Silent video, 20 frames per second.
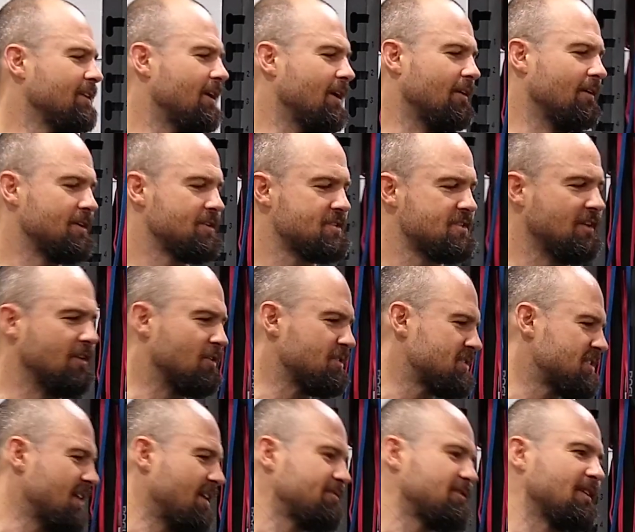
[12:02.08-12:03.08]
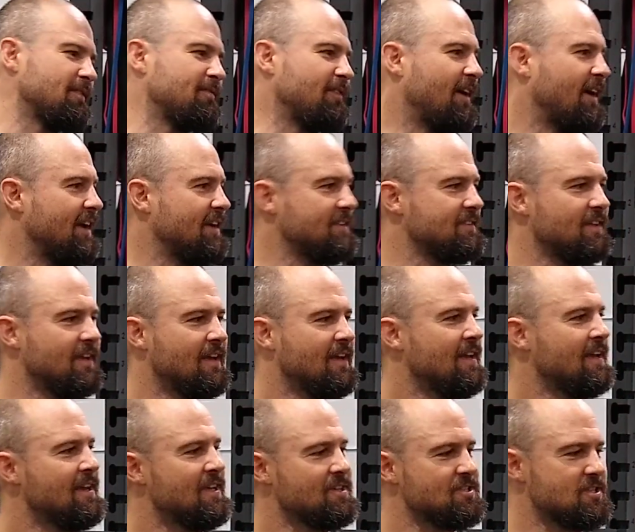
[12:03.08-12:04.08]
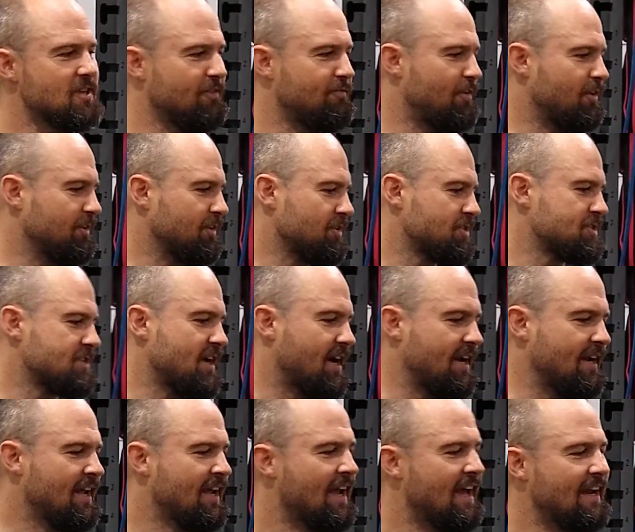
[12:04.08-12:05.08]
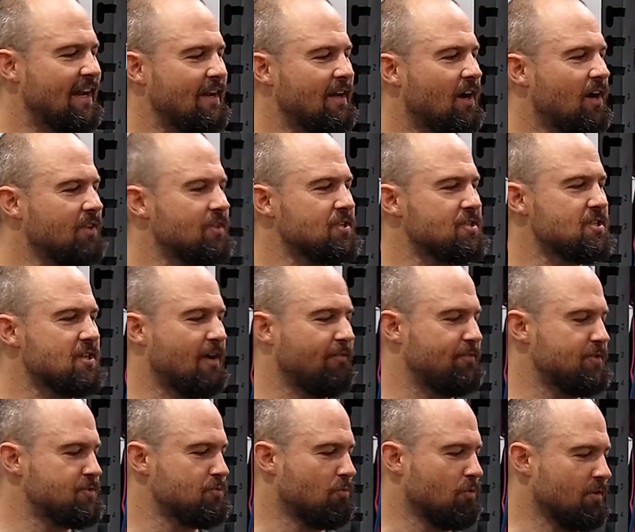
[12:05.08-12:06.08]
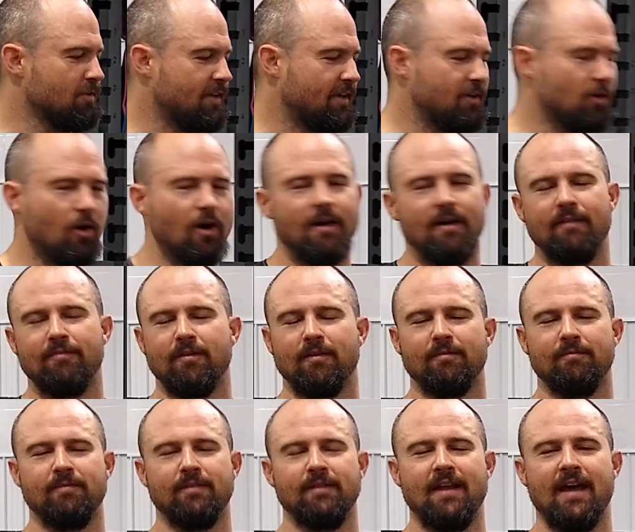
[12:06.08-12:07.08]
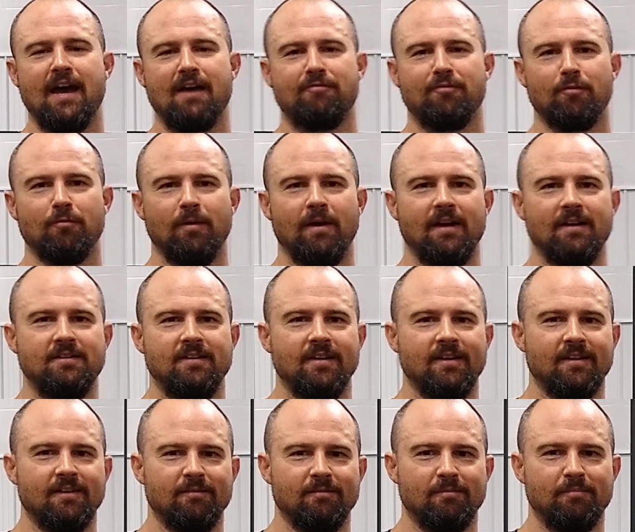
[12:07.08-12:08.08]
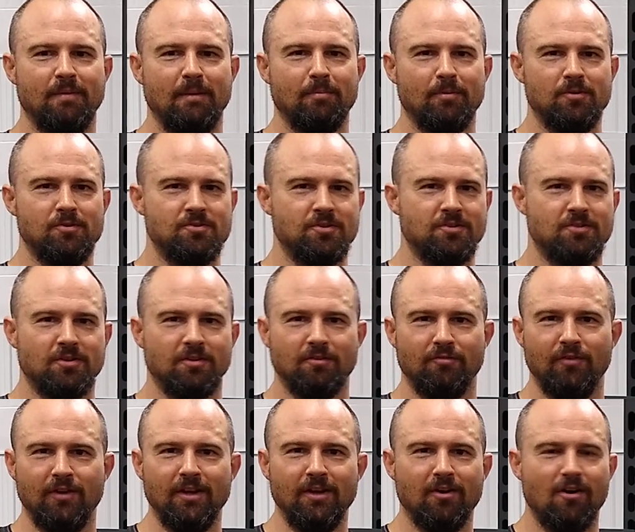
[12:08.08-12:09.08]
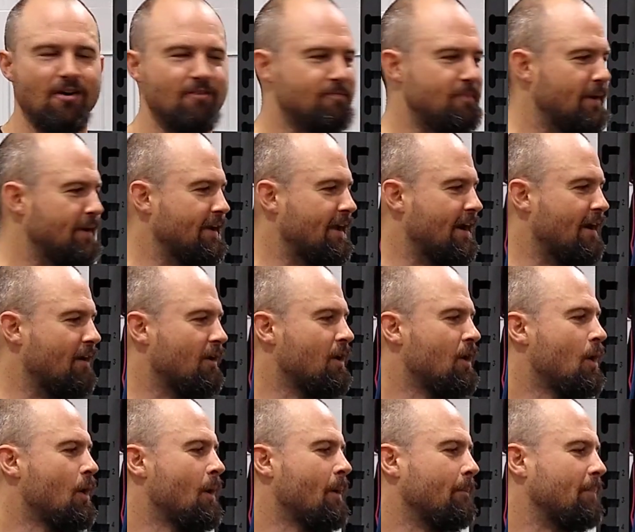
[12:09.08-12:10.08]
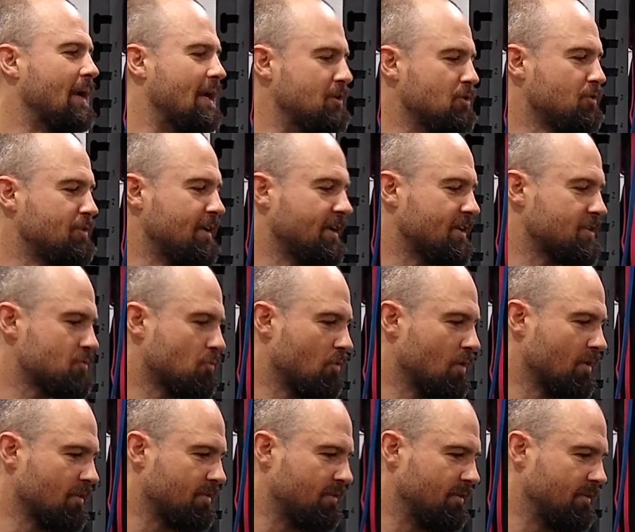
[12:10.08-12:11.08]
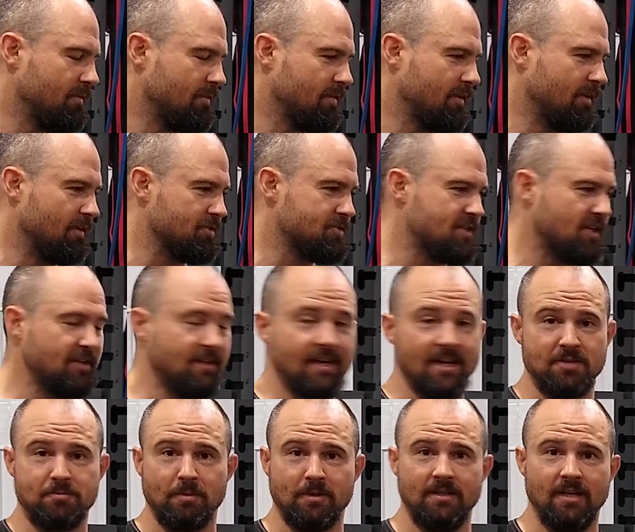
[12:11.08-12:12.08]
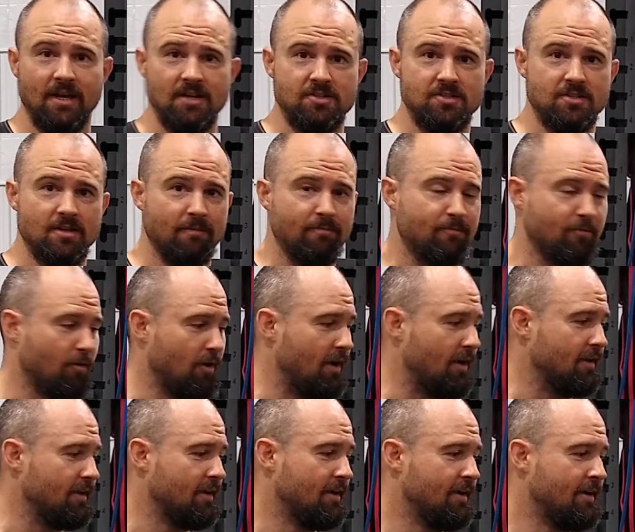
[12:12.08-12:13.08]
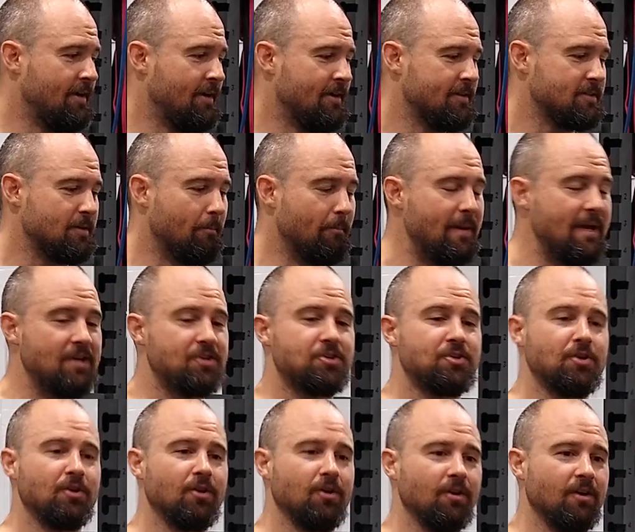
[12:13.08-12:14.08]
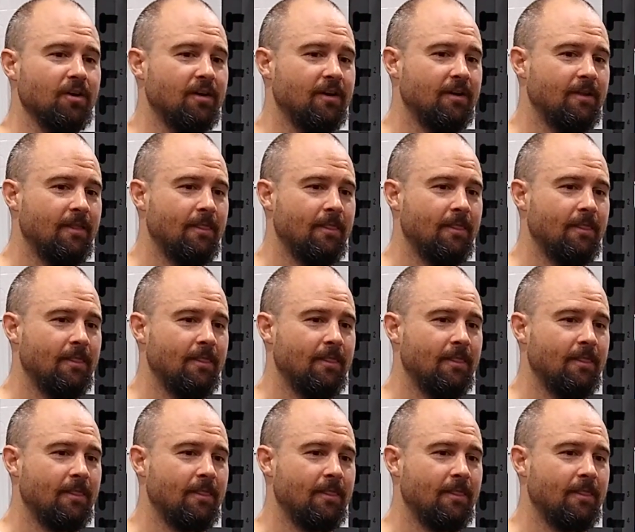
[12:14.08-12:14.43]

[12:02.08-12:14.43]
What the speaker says: don't know. It's tough to find stuff on their site, and all this stuff is worth. I know I have a knack for ranting, and people usually turn the video off by now, but I do think it's worth setting the expectations up front to make sure